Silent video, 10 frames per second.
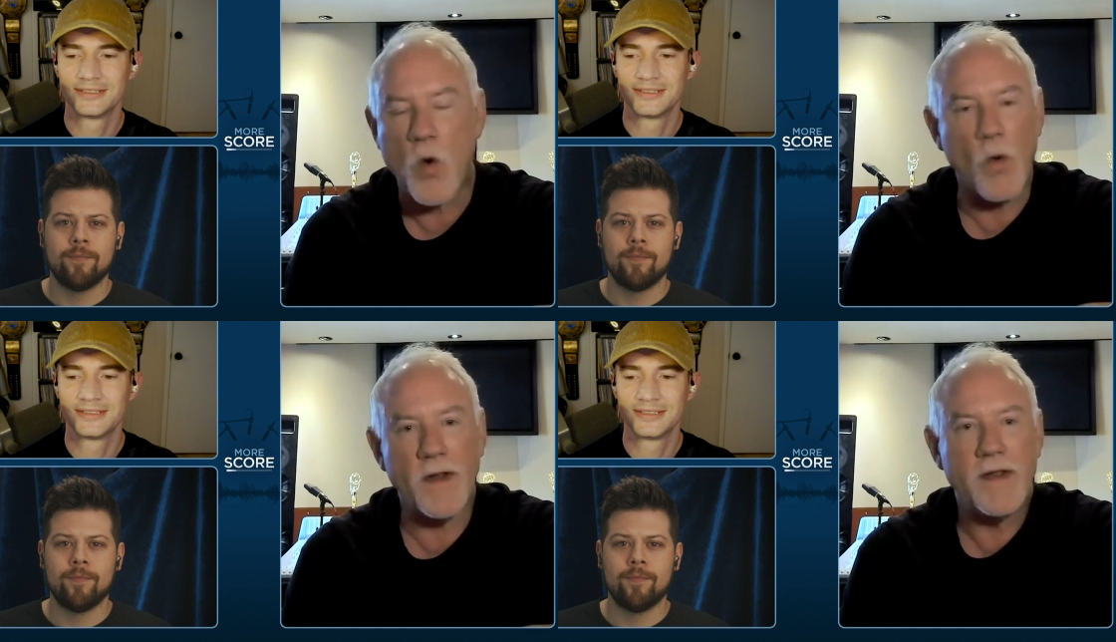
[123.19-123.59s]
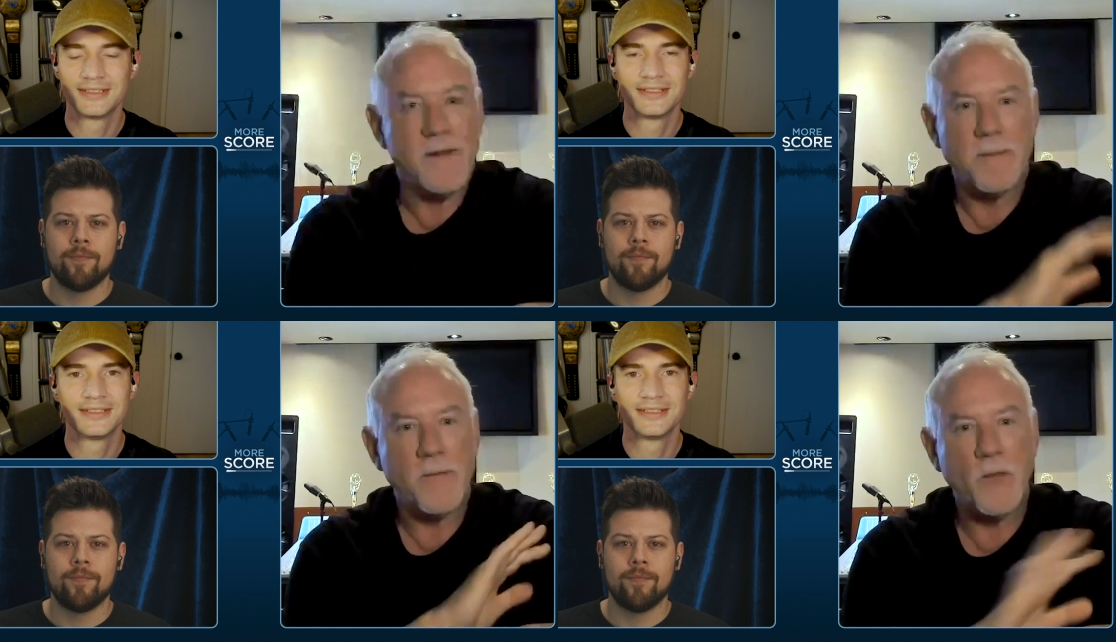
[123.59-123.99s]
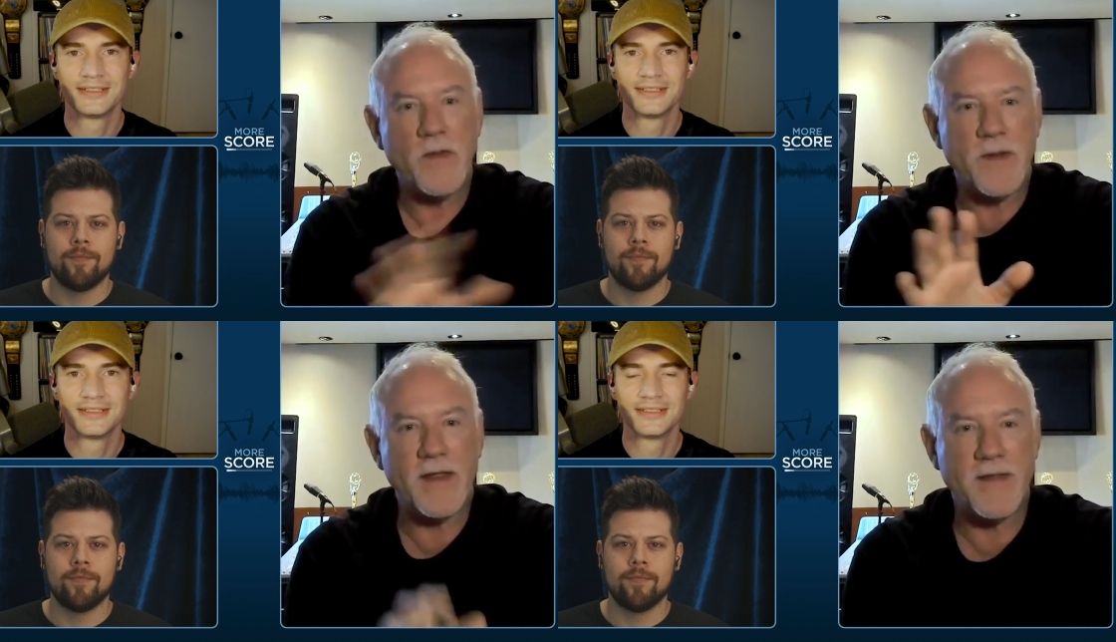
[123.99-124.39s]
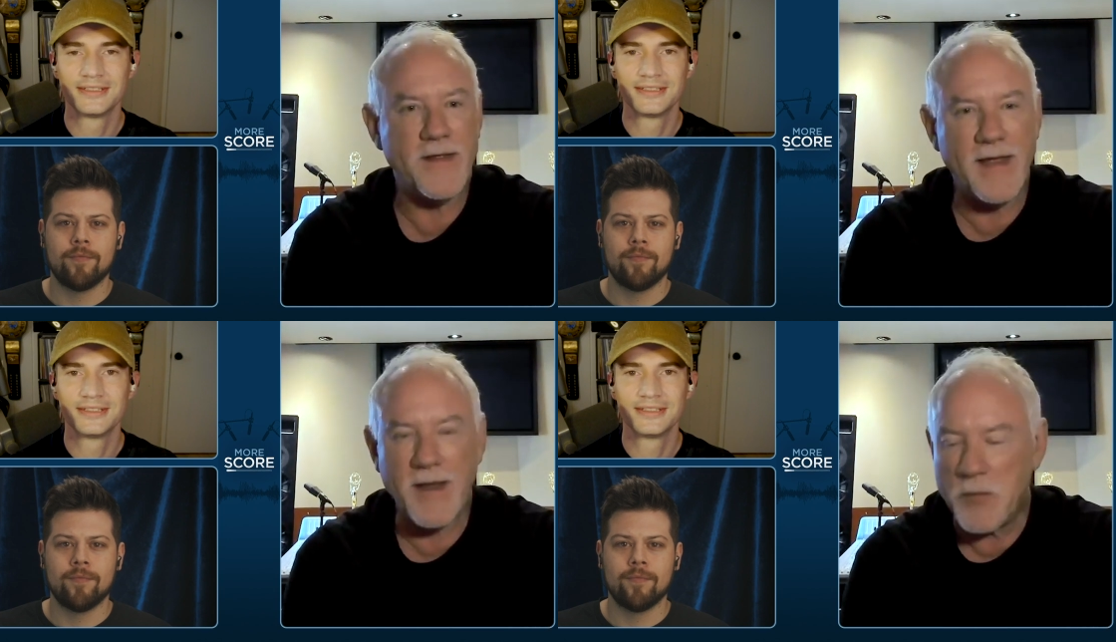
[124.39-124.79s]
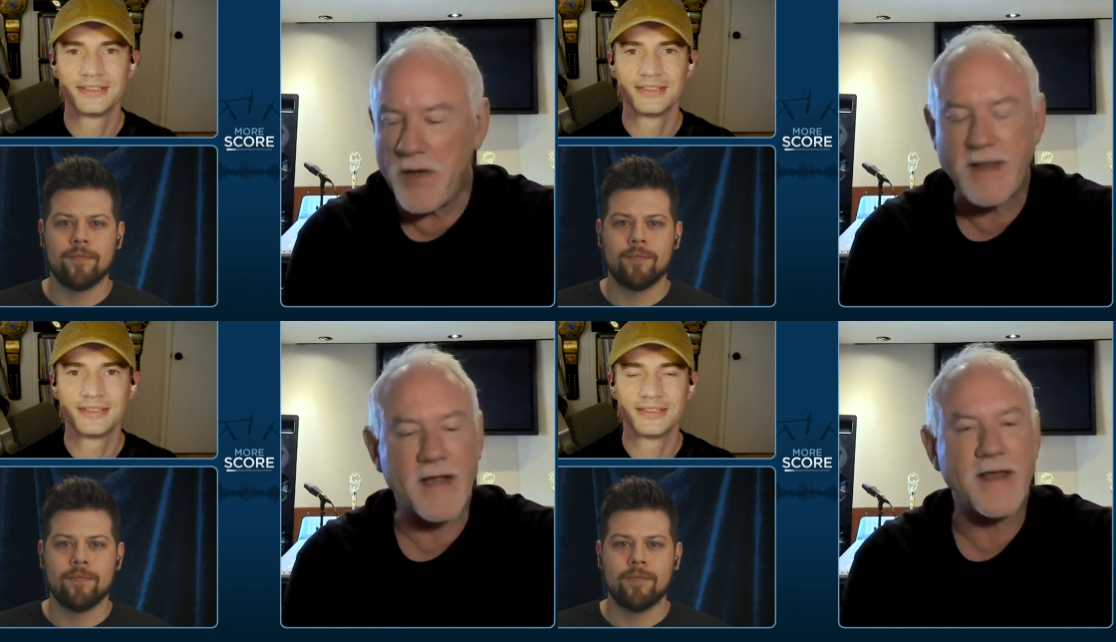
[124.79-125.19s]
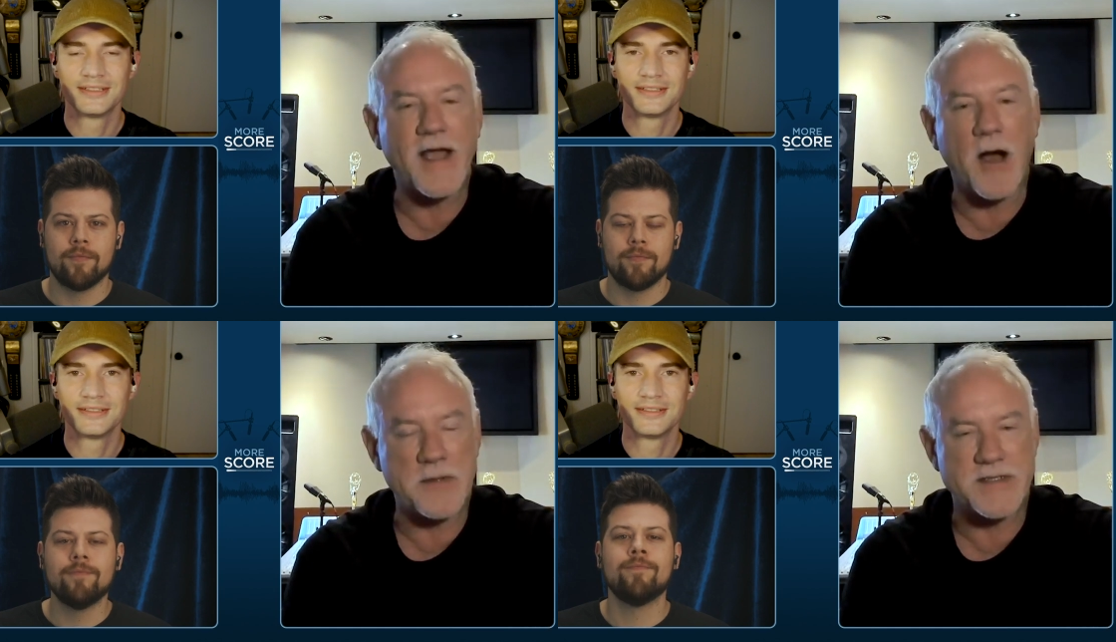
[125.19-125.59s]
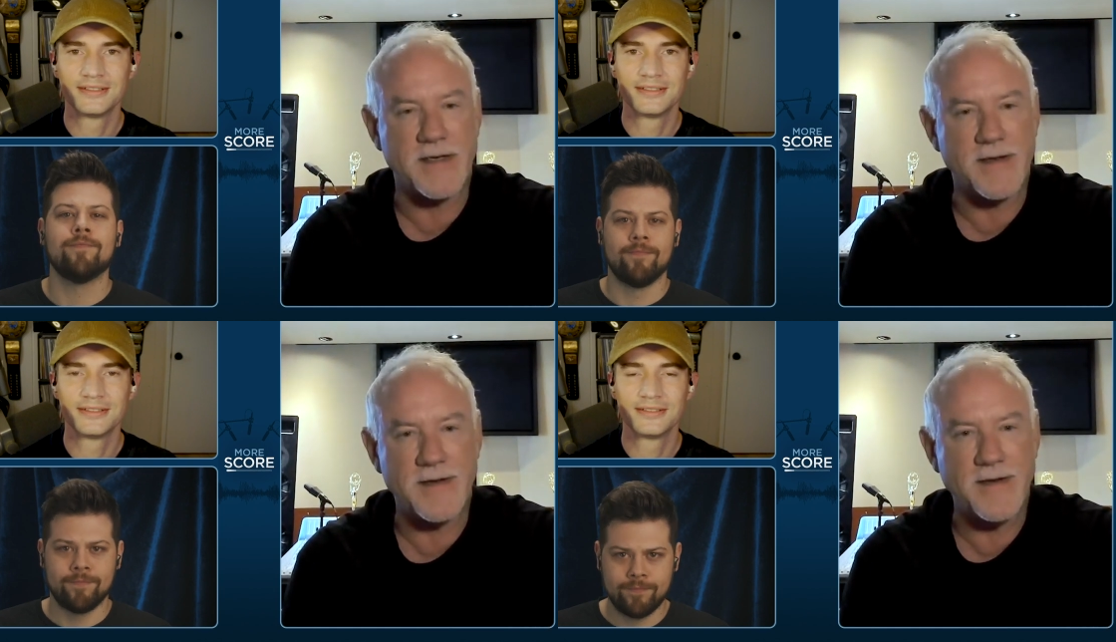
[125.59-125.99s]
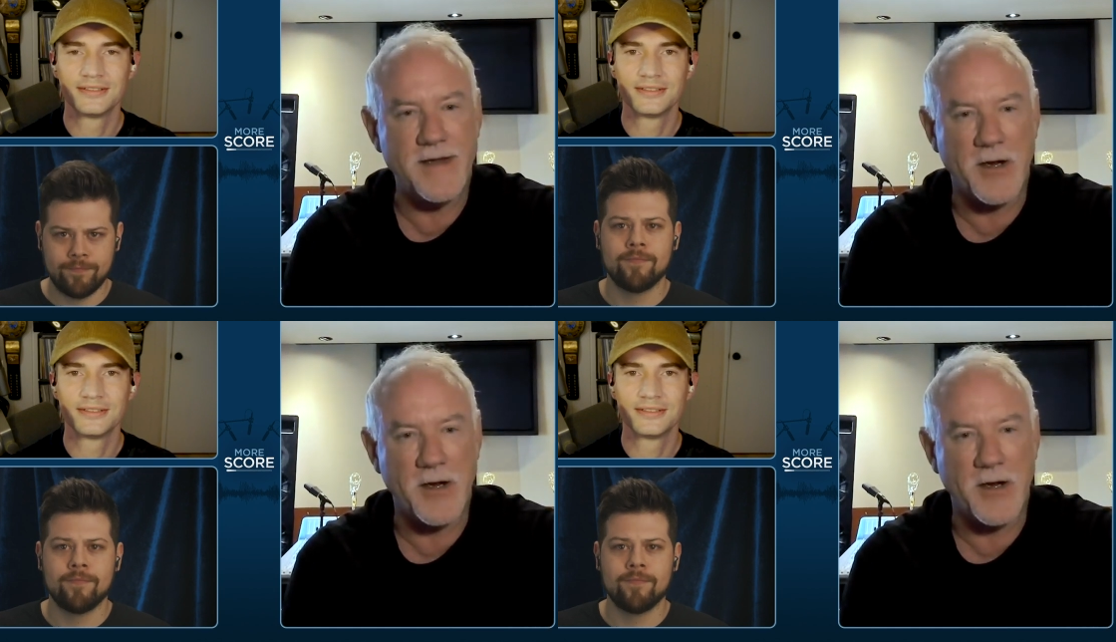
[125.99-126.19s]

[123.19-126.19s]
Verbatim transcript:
Speaker 1: no. We uh, we thought the opposite.